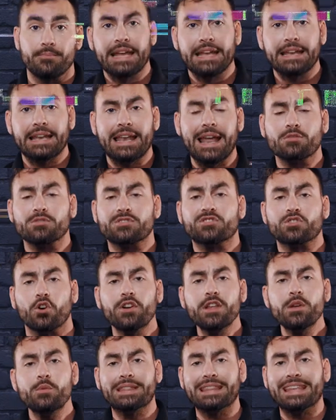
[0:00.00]
Now,
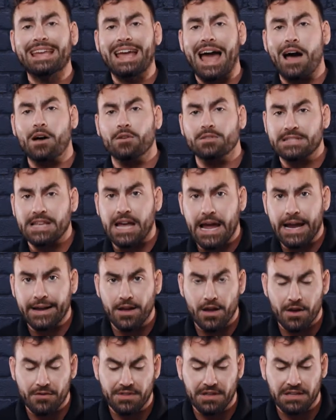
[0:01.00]
starting with the outside
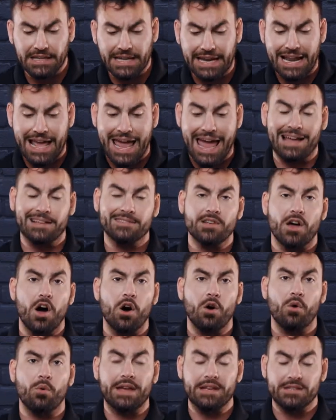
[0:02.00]
of the lid, as
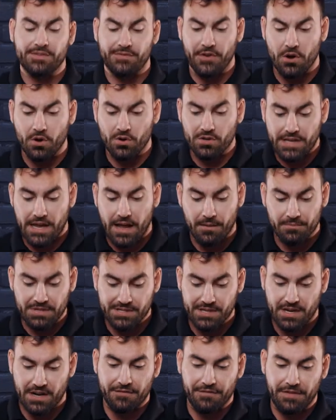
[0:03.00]
always, folks, I'm
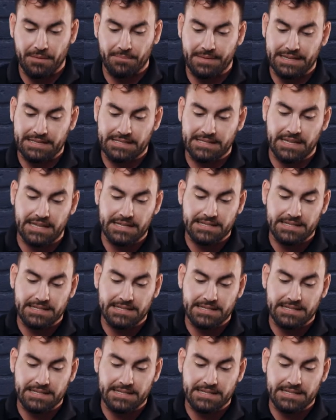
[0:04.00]
just going to flip this to the